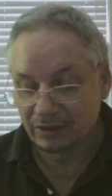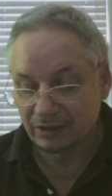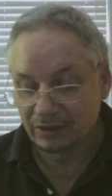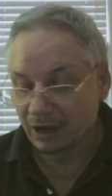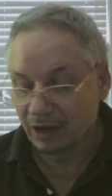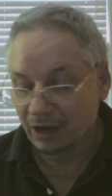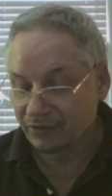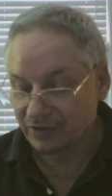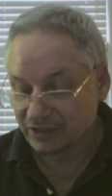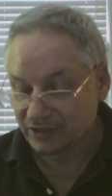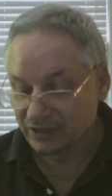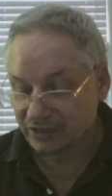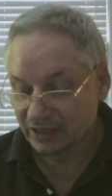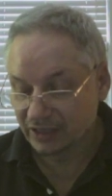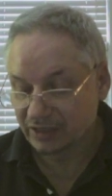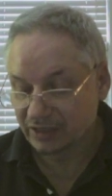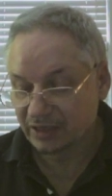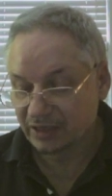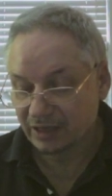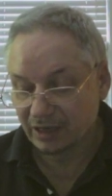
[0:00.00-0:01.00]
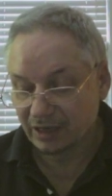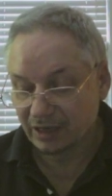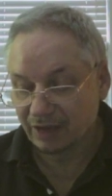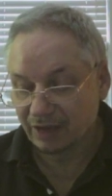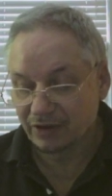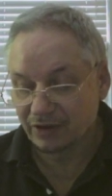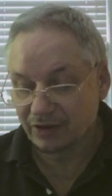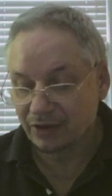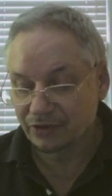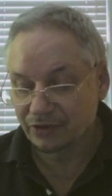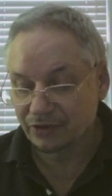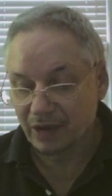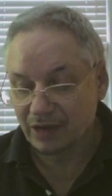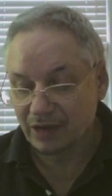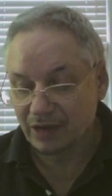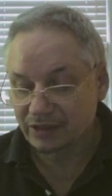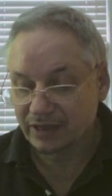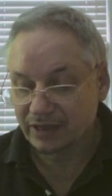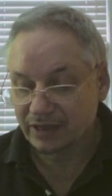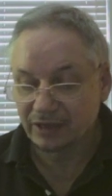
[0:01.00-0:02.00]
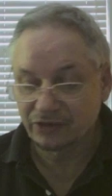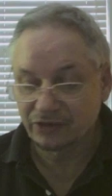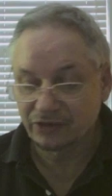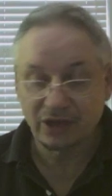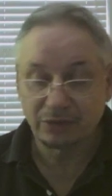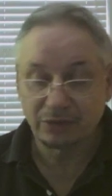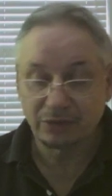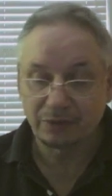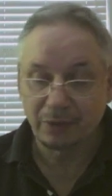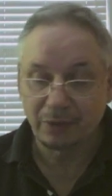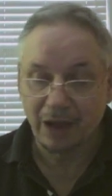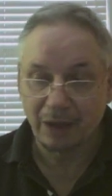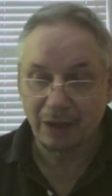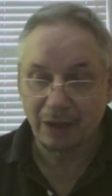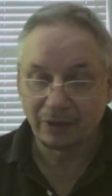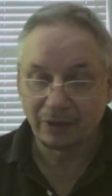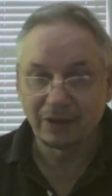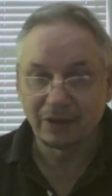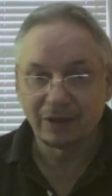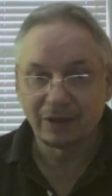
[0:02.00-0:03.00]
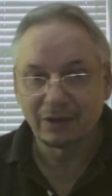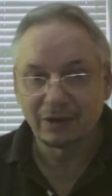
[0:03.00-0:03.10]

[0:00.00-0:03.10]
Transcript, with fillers: of the 1611 Authorized King James Bible